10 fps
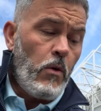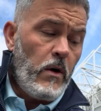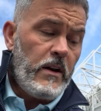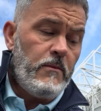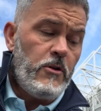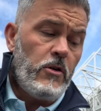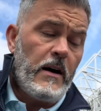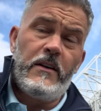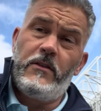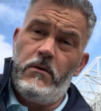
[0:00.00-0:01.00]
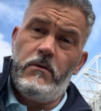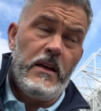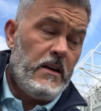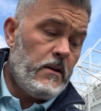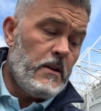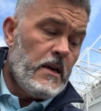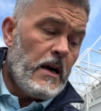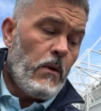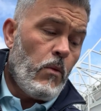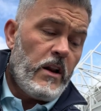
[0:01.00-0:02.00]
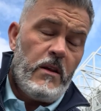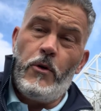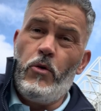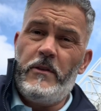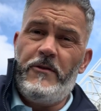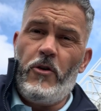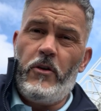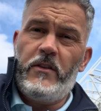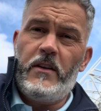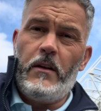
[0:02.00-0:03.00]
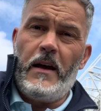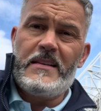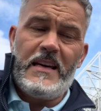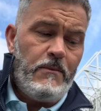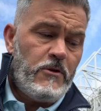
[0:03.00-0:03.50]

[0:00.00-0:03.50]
One of them Newcastle here, and one of them at home to Forest in the last game.